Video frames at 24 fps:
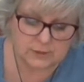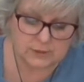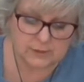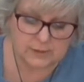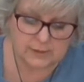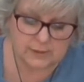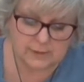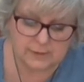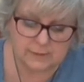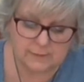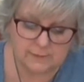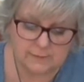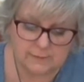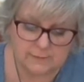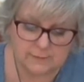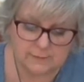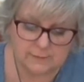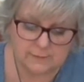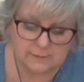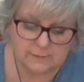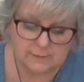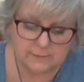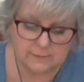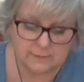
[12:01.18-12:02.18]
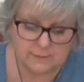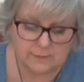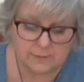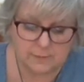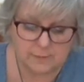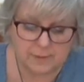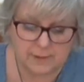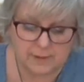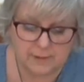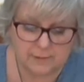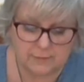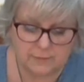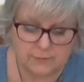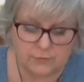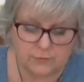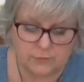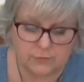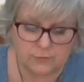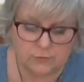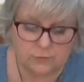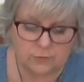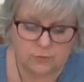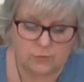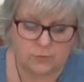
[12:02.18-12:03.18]
these to the back of the
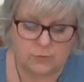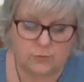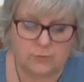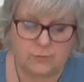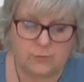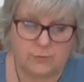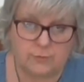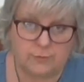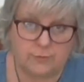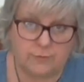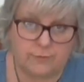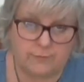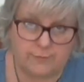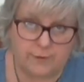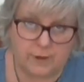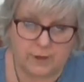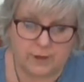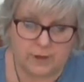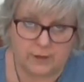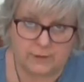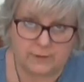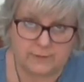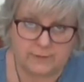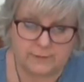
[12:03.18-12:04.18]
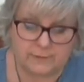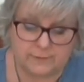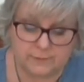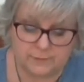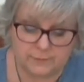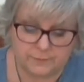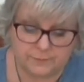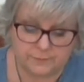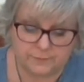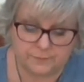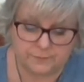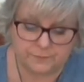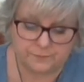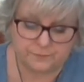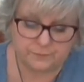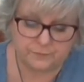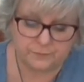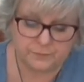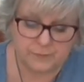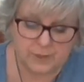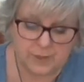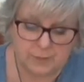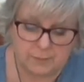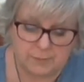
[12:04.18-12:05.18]
door first,
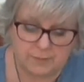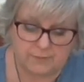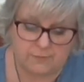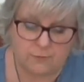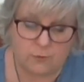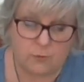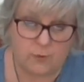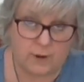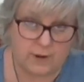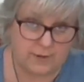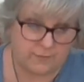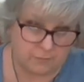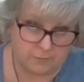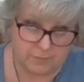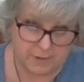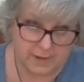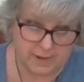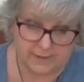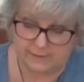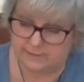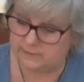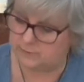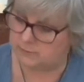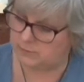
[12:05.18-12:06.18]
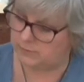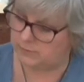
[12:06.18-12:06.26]
before I even place them